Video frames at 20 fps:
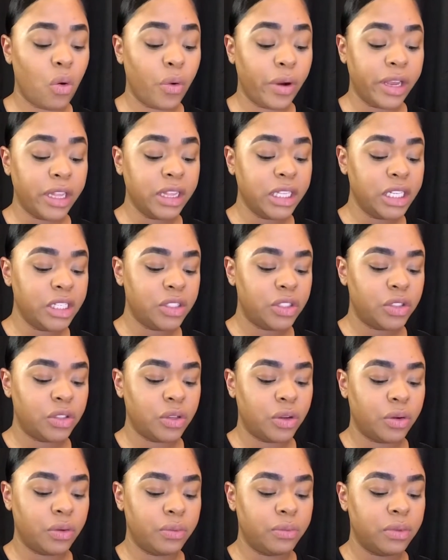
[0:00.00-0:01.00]
oily.
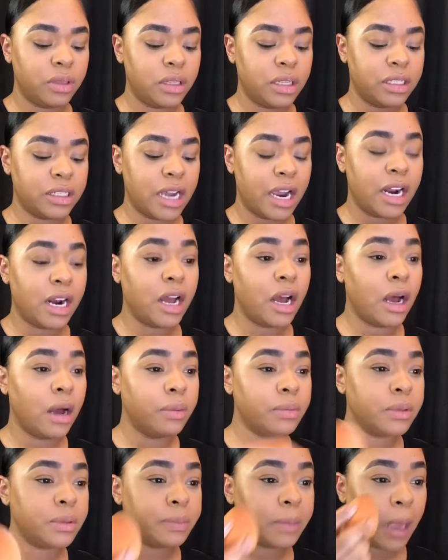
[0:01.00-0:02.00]
So this kind of
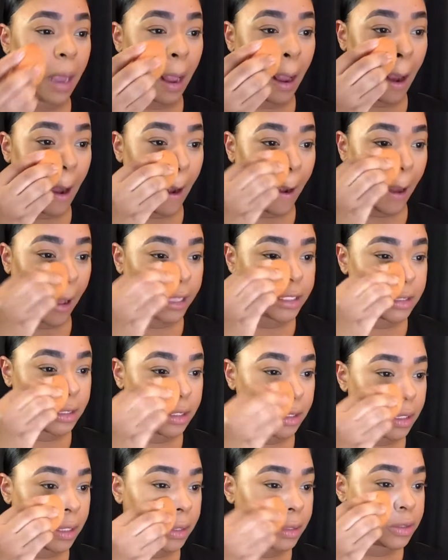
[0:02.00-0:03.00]
helps me not
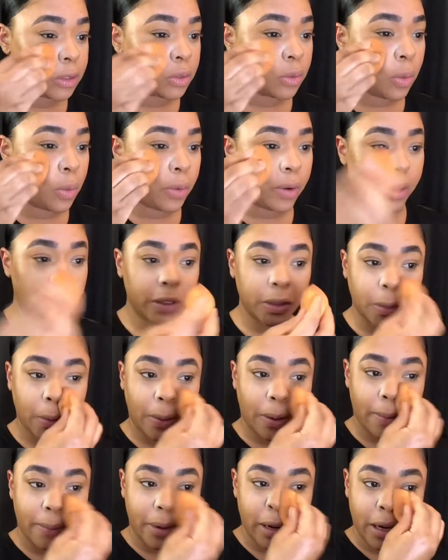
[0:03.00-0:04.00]
to look so oily
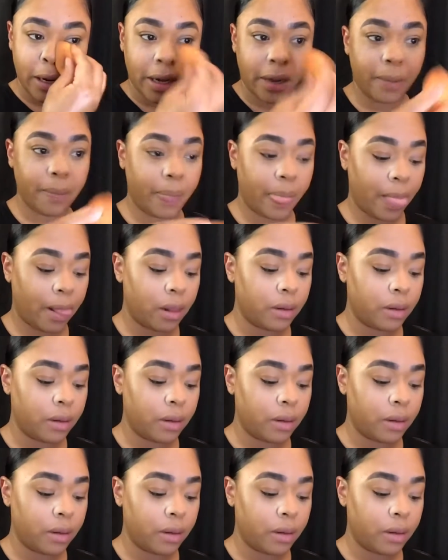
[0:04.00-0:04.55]
throughout my day.